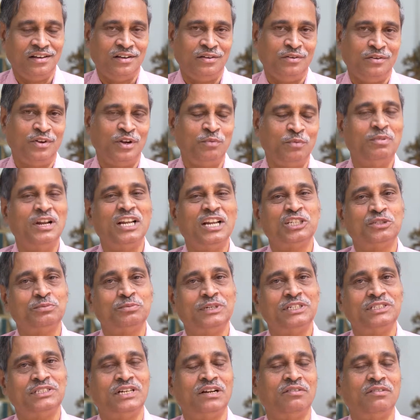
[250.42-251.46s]

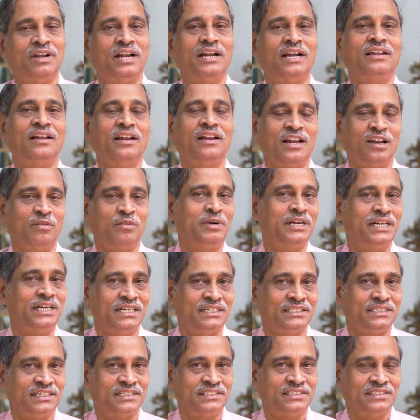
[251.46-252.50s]
replacements and varietal
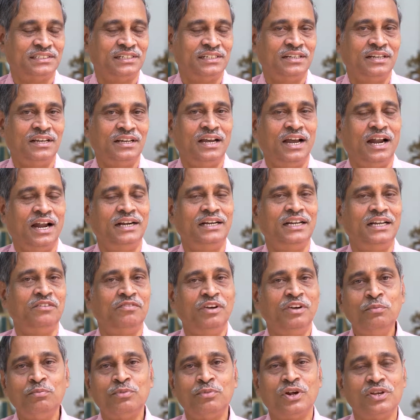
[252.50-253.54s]
recommendations. And in
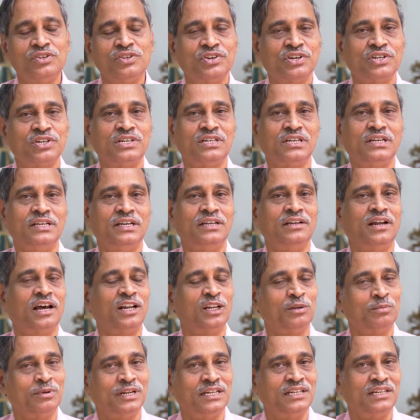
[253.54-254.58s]
one project in Andhra
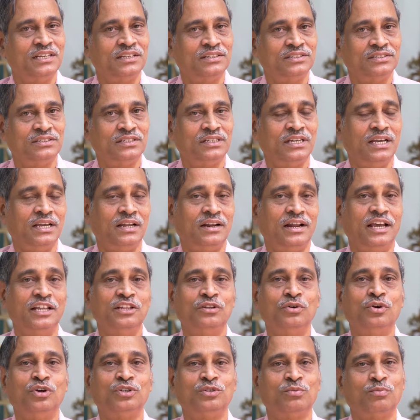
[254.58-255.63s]
Pradesh, a Raitu
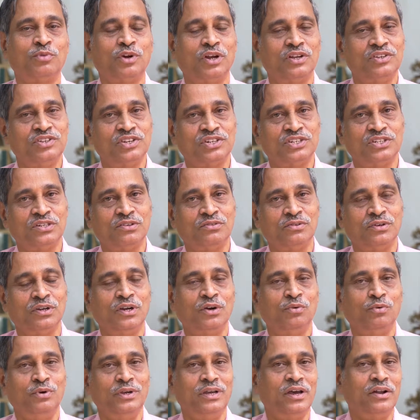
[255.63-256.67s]
Kosam project
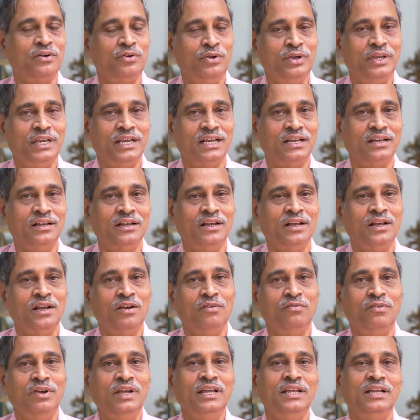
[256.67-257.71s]
we are doing,
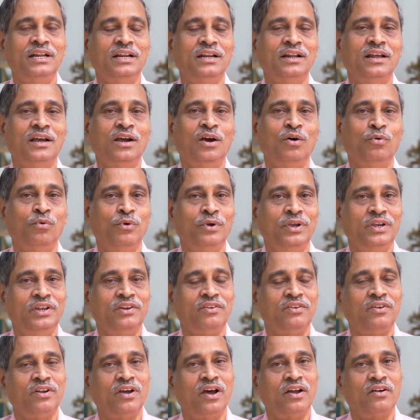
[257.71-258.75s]
where we
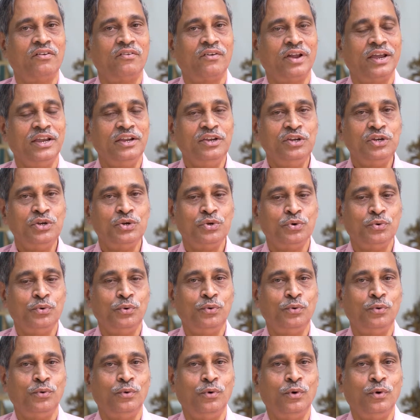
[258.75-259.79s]
are trying to